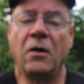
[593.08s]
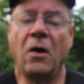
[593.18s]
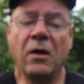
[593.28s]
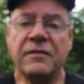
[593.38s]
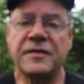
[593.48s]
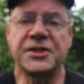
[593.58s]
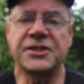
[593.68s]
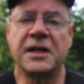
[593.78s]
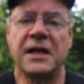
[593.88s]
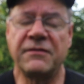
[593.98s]
All of
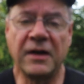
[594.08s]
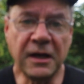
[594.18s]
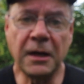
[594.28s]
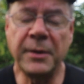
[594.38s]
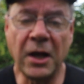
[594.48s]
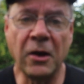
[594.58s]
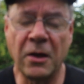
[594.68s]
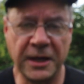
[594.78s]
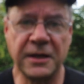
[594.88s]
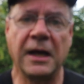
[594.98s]
us have a little bit of
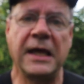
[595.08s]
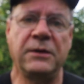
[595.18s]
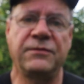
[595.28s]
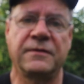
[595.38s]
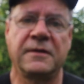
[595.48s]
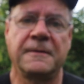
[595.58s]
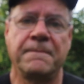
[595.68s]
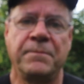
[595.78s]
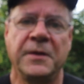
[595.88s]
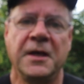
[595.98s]
luck in
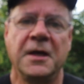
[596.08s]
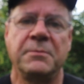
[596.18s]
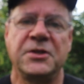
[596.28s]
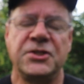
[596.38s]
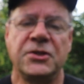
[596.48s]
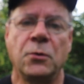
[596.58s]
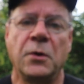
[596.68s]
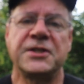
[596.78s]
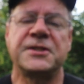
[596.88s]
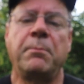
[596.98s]
life. But do you know
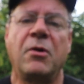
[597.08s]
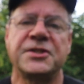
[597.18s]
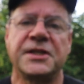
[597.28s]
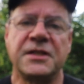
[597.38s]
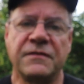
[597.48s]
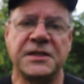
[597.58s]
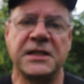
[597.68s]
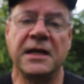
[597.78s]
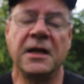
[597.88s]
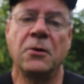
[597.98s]
what? It's the
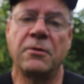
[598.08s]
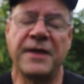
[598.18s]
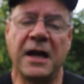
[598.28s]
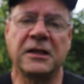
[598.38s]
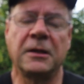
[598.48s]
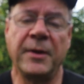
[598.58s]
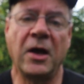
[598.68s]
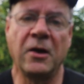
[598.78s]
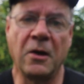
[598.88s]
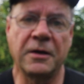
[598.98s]
positivity with that little bit
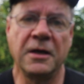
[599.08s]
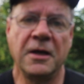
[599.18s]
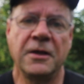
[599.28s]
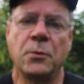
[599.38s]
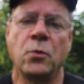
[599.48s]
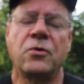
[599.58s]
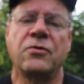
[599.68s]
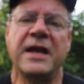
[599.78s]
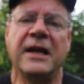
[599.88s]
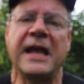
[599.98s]
of luck that will
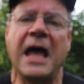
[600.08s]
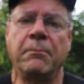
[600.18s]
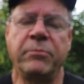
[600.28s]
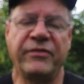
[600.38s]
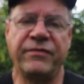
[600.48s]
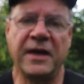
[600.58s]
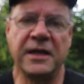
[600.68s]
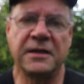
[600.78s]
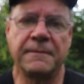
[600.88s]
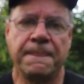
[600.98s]
greatly amplify
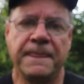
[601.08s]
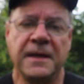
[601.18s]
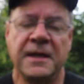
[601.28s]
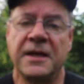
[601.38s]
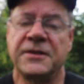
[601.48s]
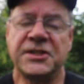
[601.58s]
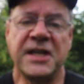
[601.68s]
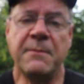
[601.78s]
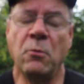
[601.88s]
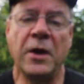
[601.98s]
it. In the
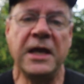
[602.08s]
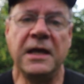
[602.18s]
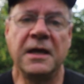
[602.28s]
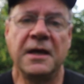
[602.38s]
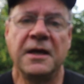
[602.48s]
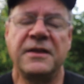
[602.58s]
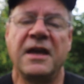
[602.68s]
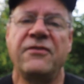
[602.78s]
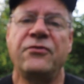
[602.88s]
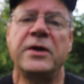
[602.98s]
same way
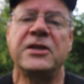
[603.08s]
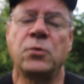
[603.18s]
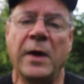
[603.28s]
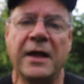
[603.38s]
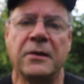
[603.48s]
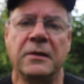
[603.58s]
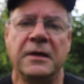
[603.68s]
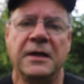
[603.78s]
that if we dwell